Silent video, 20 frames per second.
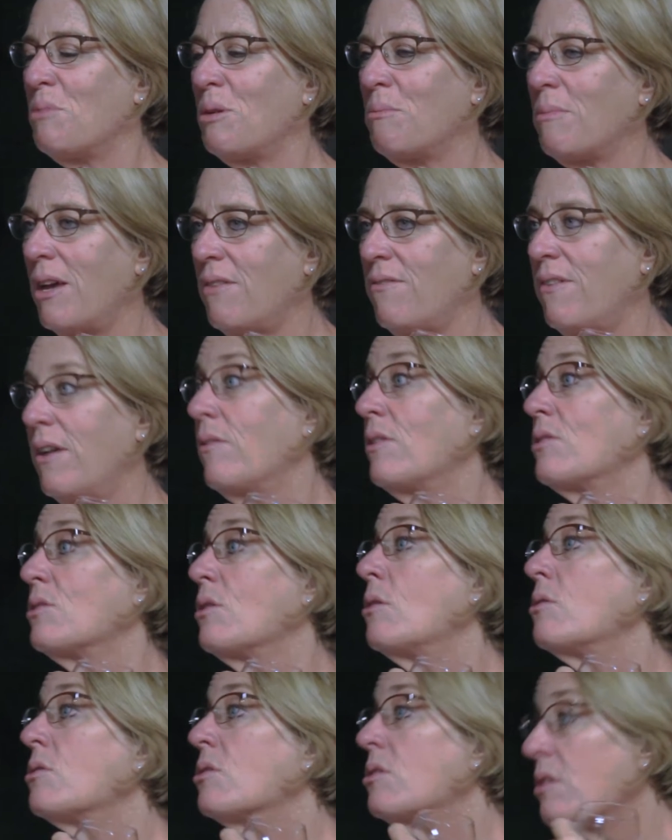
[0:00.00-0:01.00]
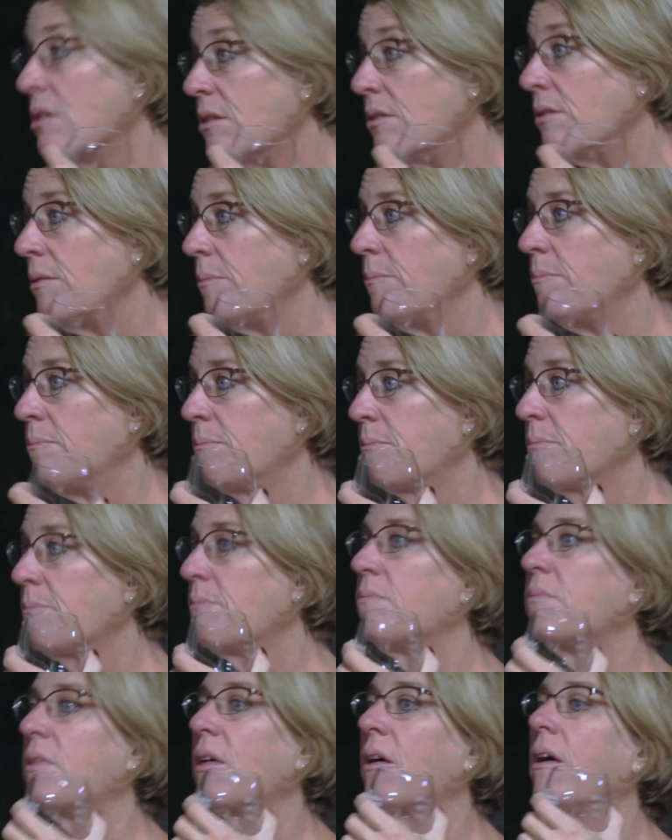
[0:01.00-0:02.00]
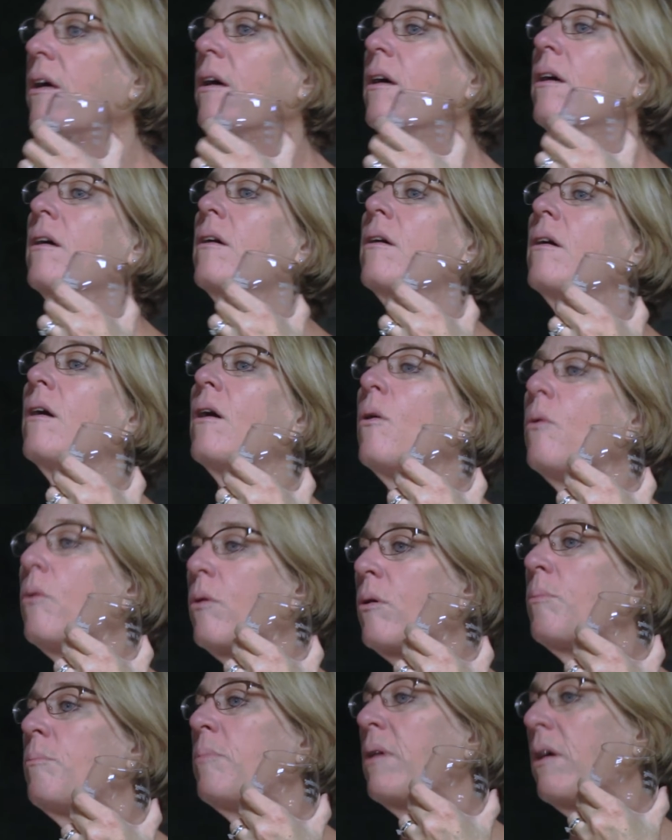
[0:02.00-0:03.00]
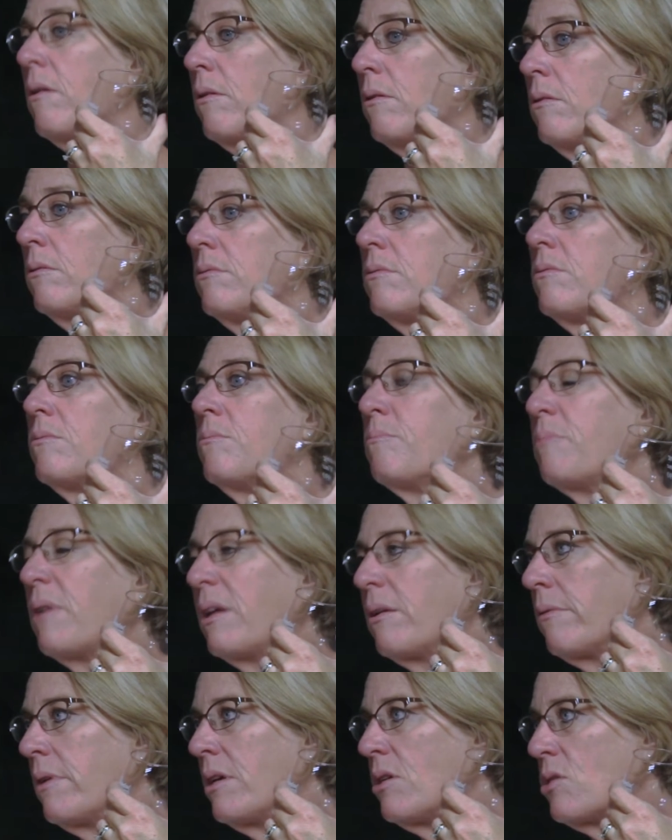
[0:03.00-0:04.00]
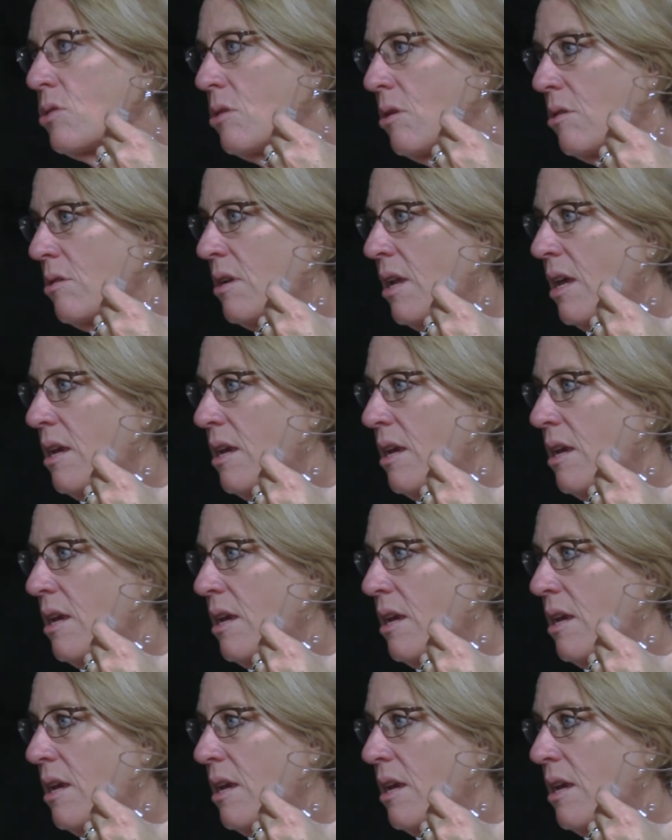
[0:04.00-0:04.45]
but my favorites are still the oak barrel buttery Chardonnays.